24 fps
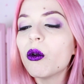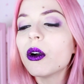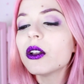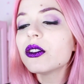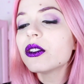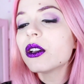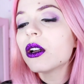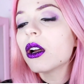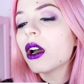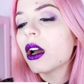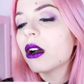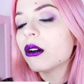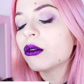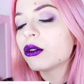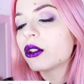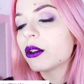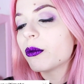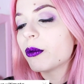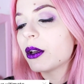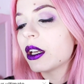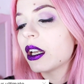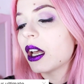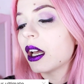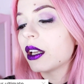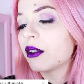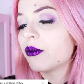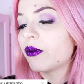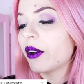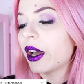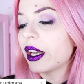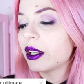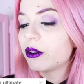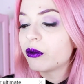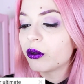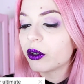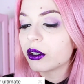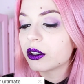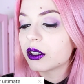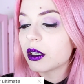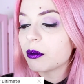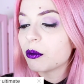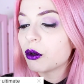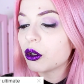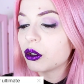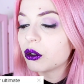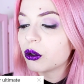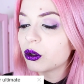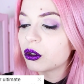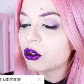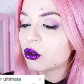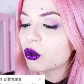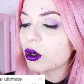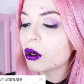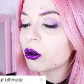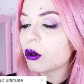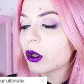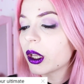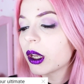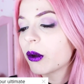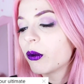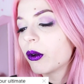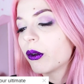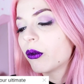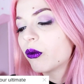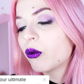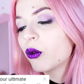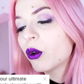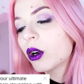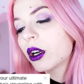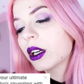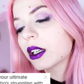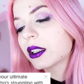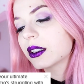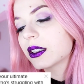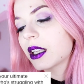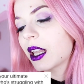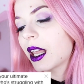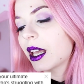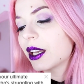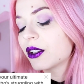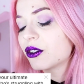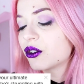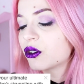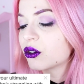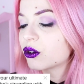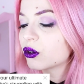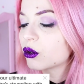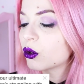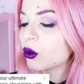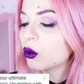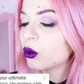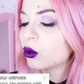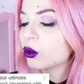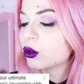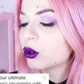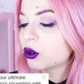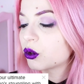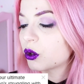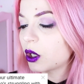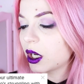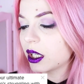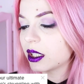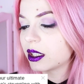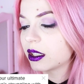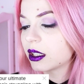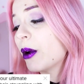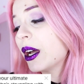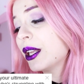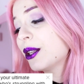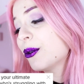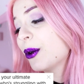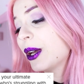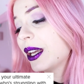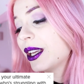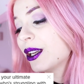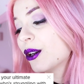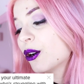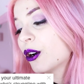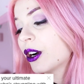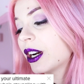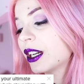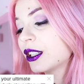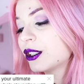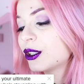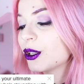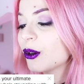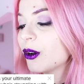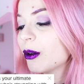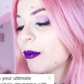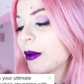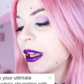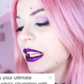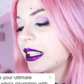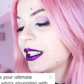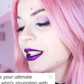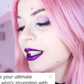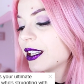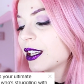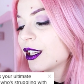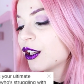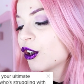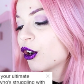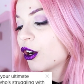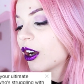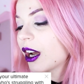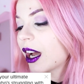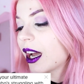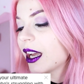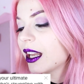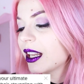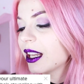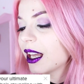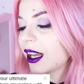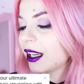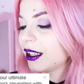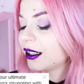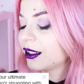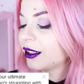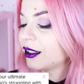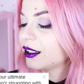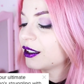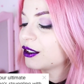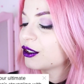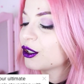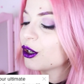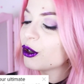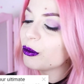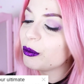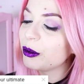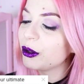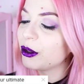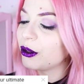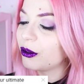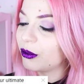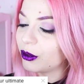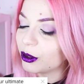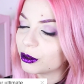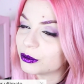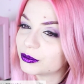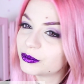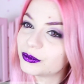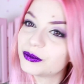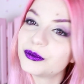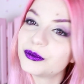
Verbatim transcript: What's your ultimate advice for someone who's struggling with work slash school stress? By the way, you are so amazing. Your eyeliner is so beautiful.